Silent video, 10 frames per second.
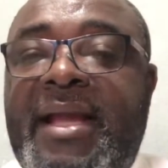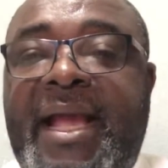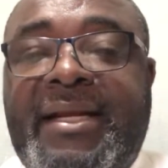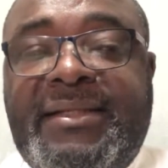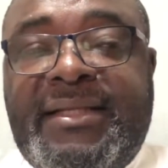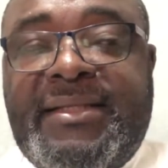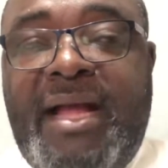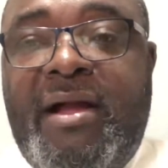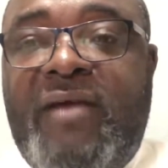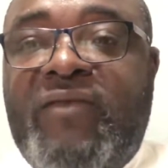And it's a
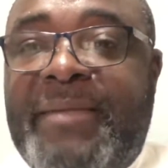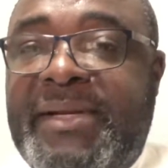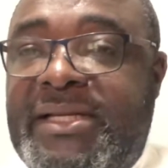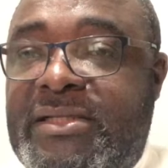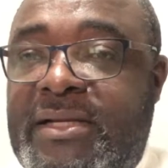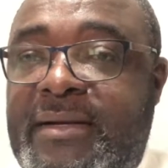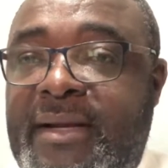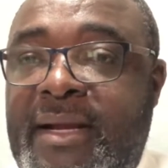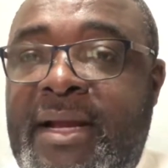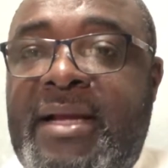song of repetition.
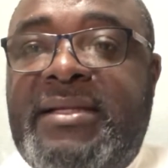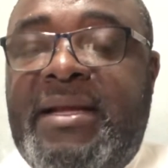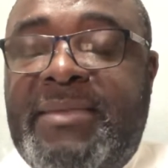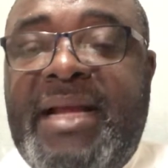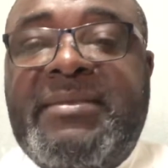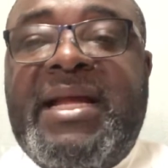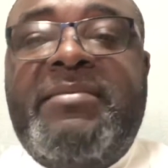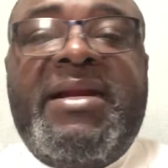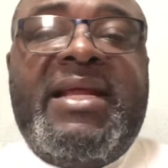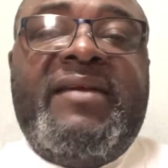Sometimes I
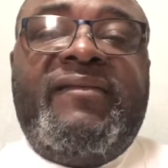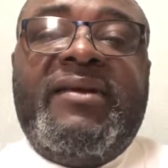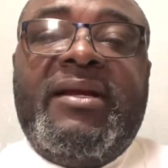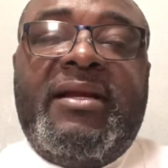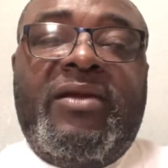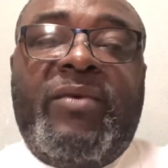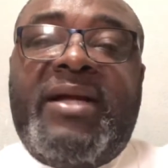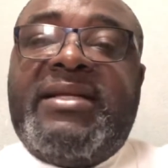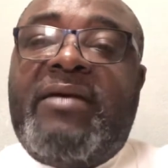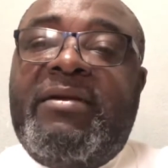believe the
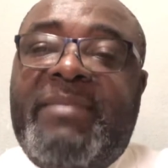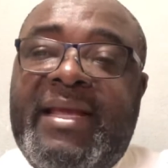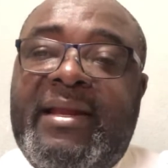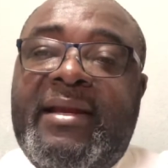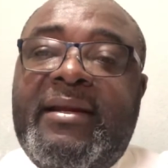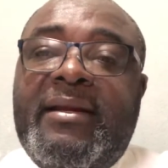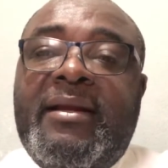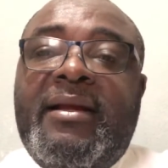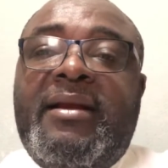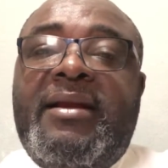words are repeated,
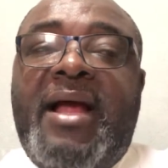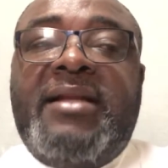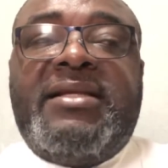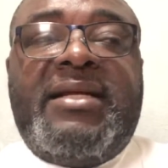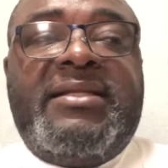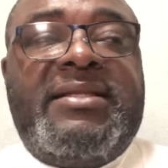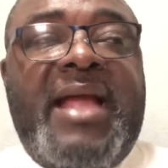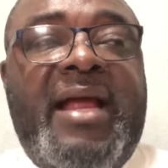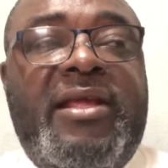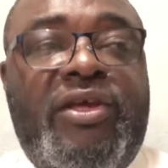not just
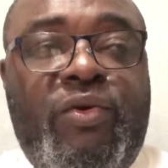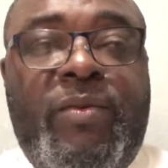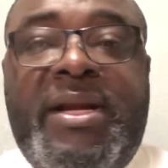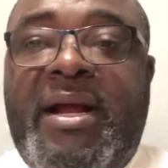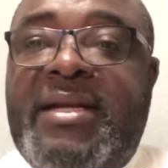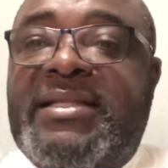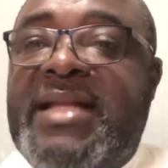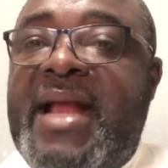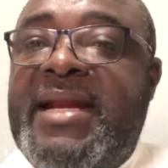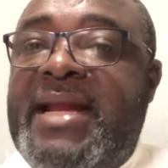that you would
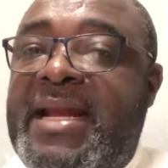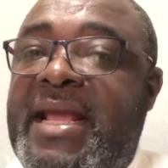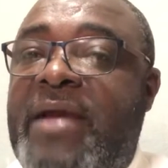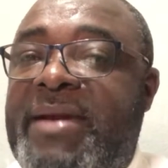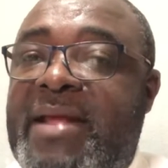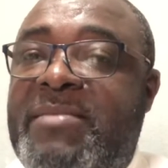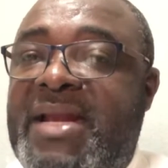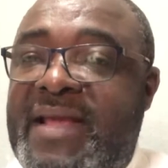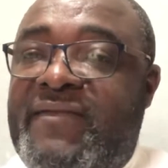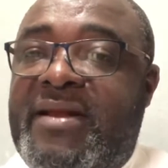understand it and hear it and
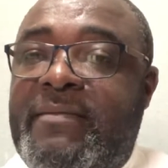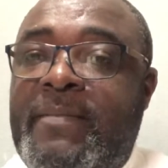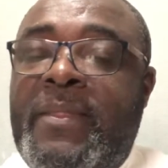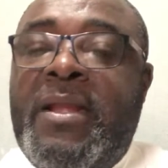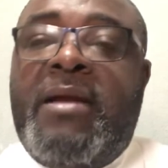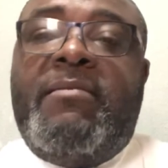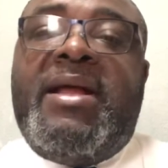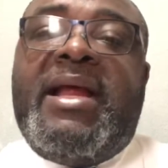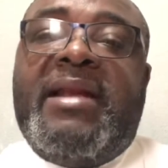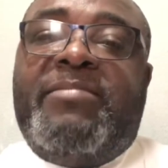believe it,
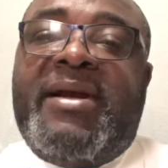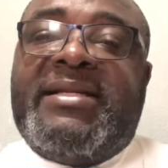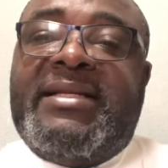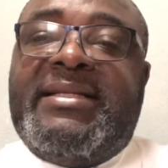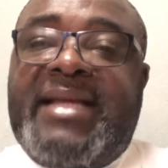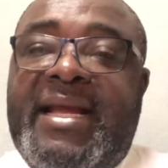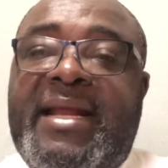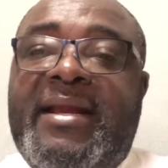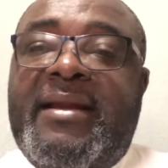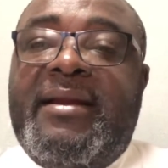but that the person singing it